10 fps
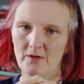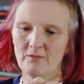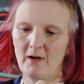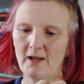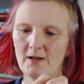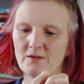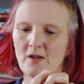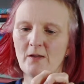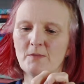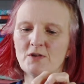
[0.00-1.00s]
regular
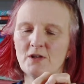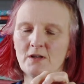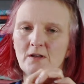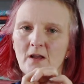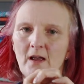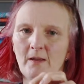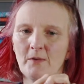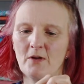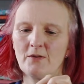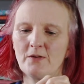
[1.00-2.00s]
sewing machine, and you
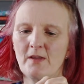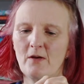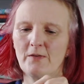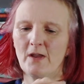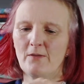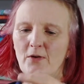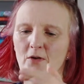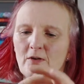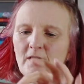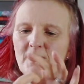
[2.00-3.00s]
can't do that on the
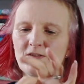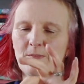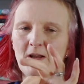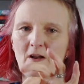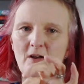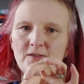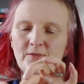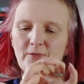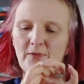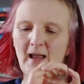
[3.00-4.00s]
overlocker. It needs to be nice
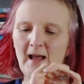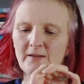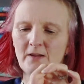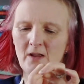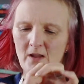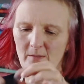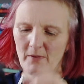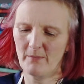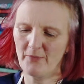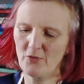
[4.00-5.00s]
and flat.
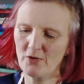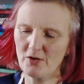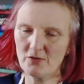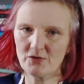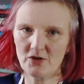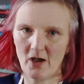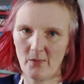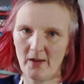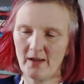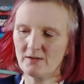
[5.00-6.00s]
But before you sew
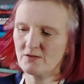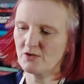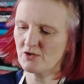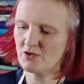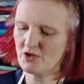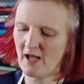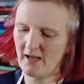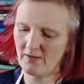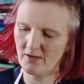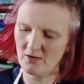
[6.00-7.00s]
it, just
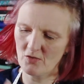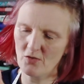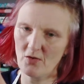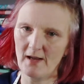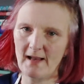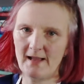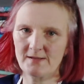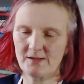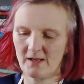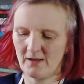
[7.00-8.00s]
check that your
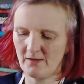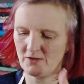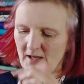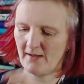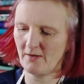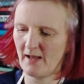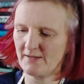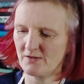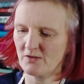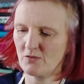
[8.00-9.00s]
elastic in the channel
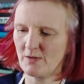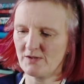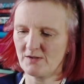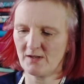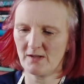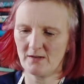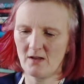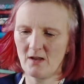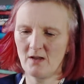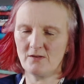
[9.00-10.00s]
hasn't twisted,
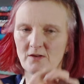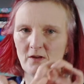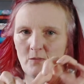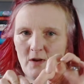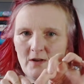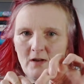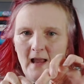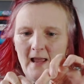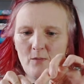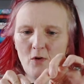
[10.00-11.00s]
so that when you
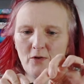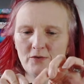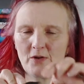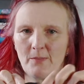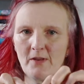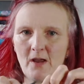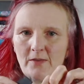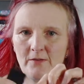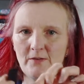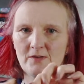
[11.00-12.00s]
lay one on top of the
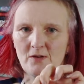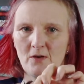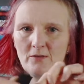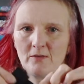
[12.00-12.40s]
other it's not